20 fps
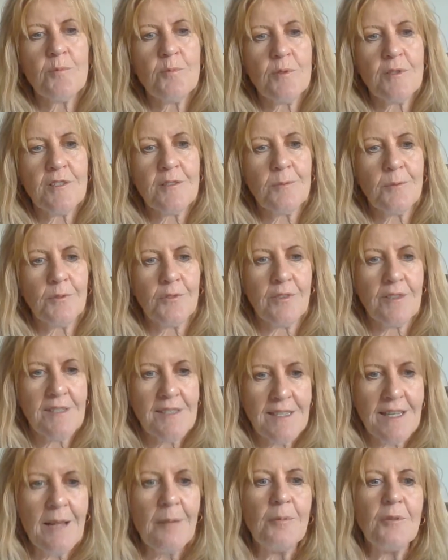principles
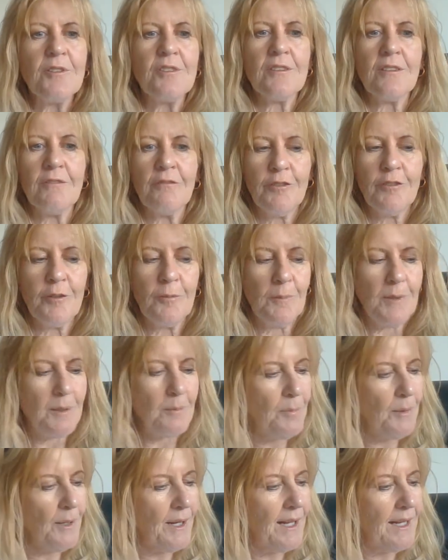established and firmly
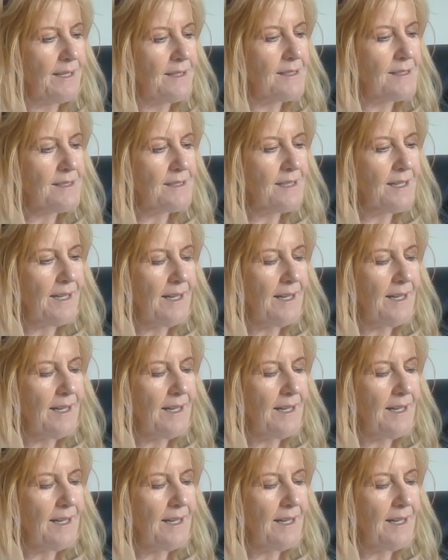in place.